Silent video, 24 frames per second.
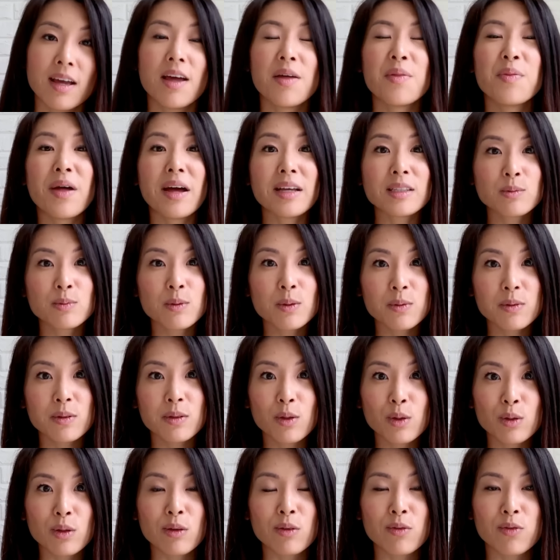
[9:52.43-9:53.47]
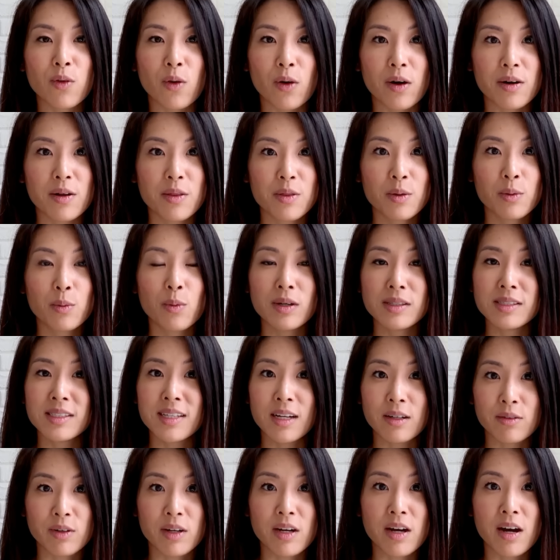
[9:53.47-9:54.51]
And that's what we're looking for, the ones
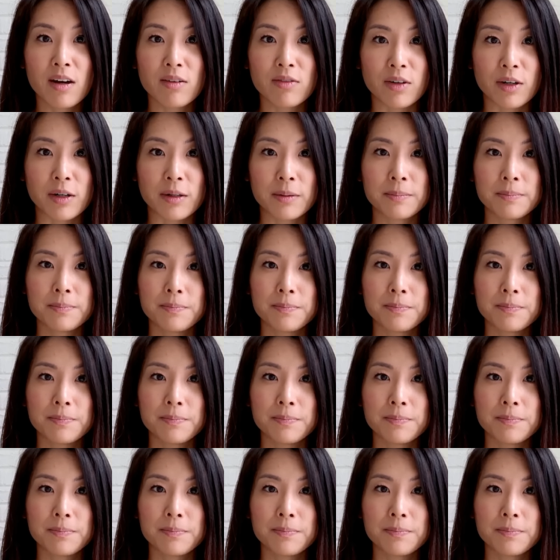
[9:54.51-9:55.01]
that recover.